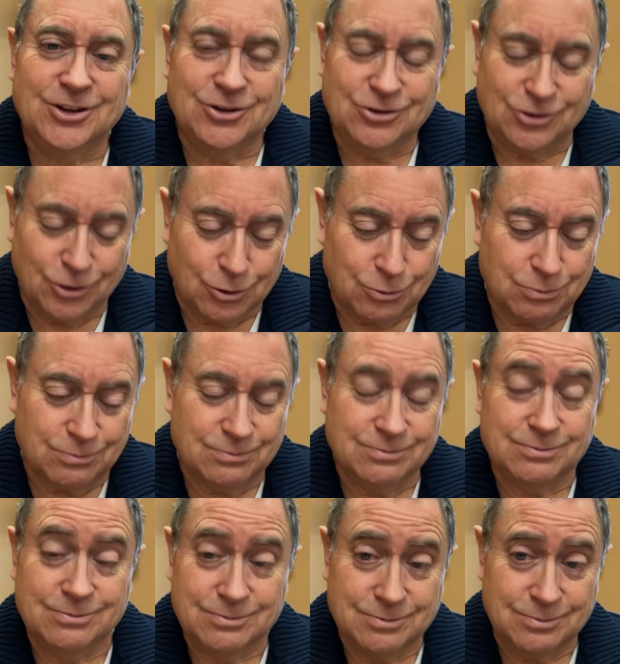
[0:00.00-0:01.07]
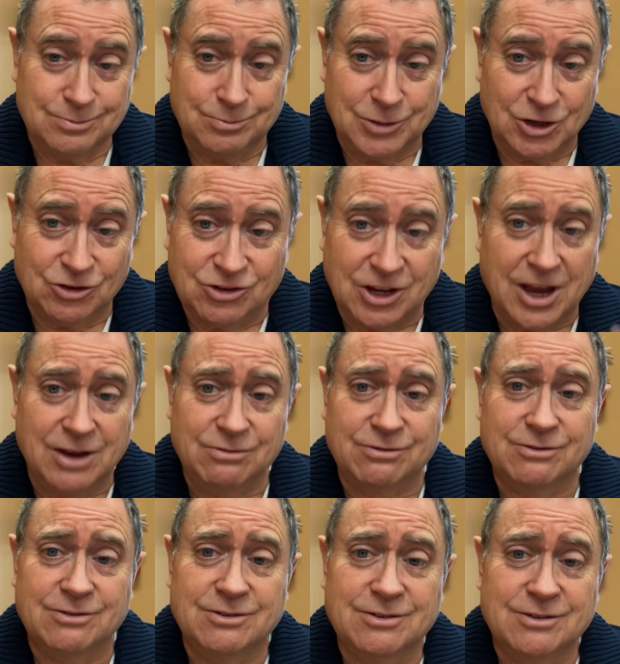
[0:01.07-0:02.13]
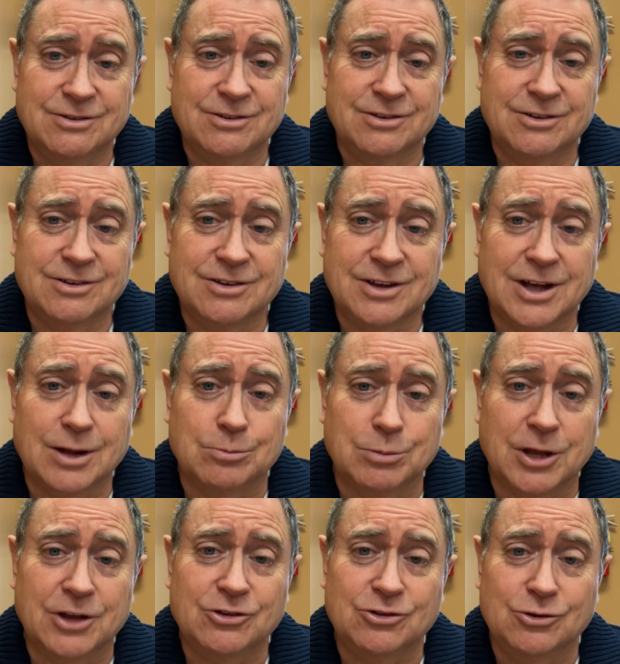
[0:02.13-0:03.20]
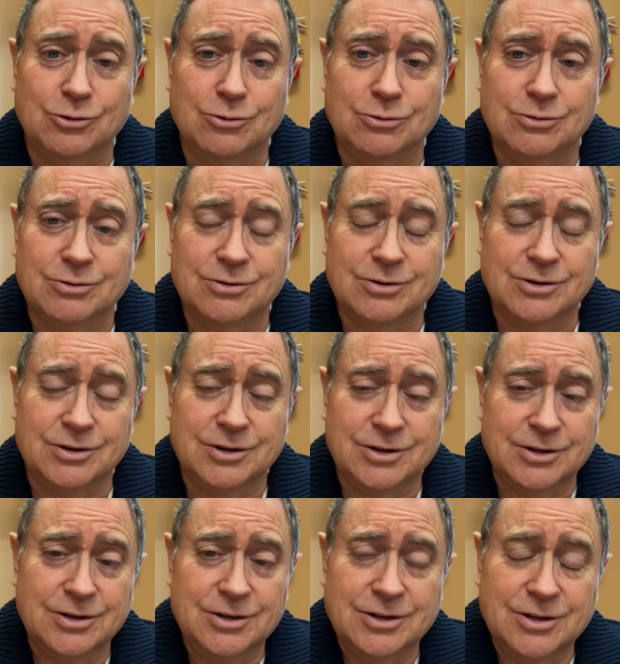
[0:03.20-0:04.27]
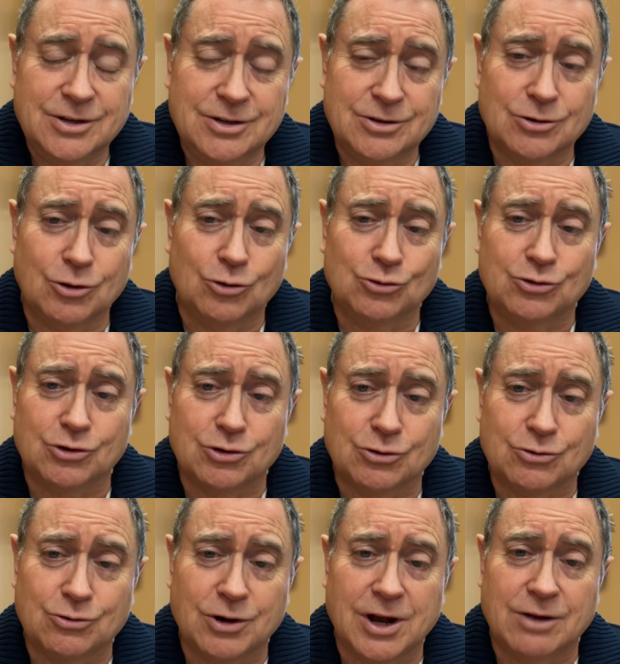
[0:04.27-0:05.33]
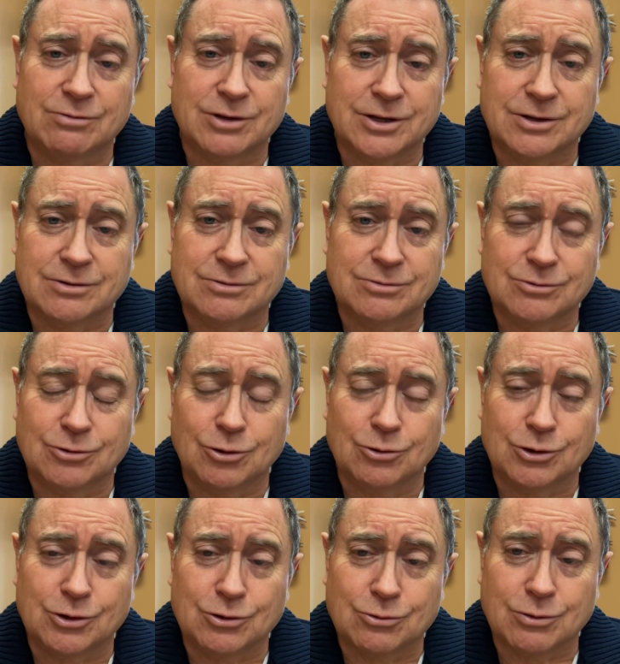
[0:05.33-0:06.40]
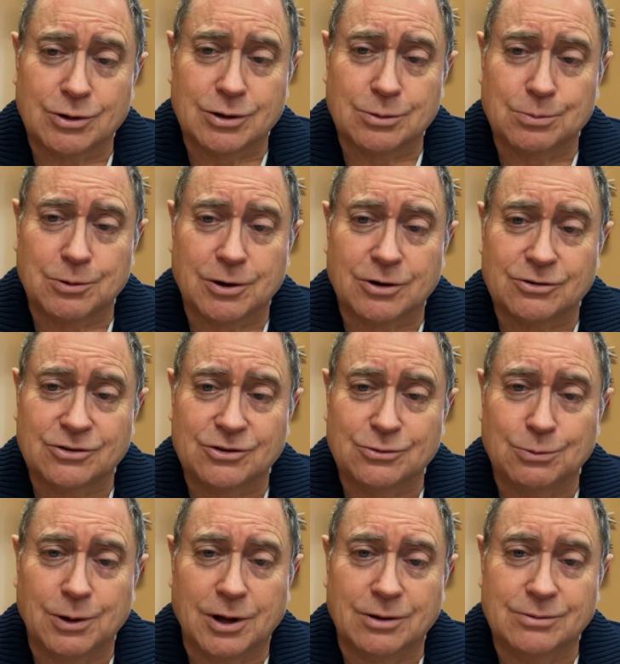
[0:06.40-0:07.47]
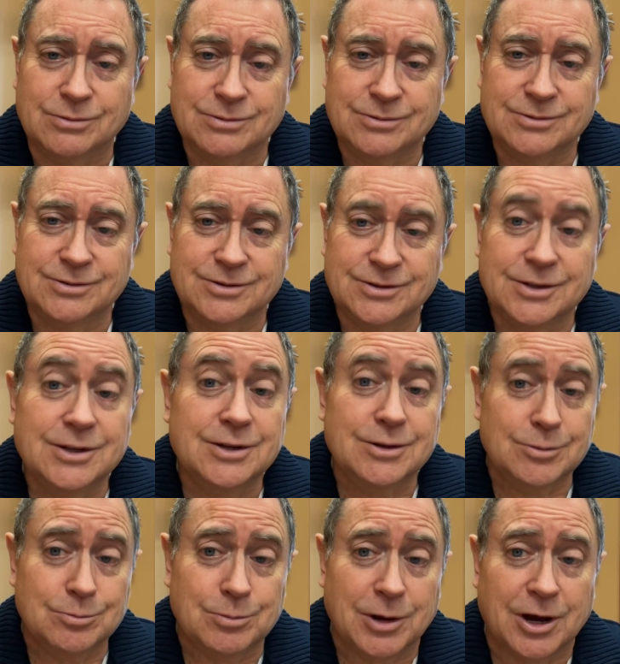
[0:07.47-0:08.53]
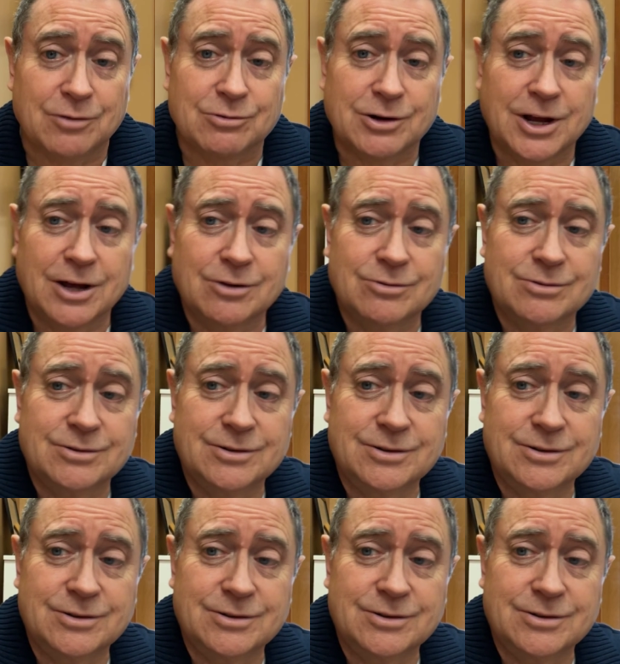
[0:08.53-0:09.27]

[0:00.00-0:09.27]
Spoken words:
So be safe. God bless you. Those that are traveling, know that you're in our prayers as well. Bye for now.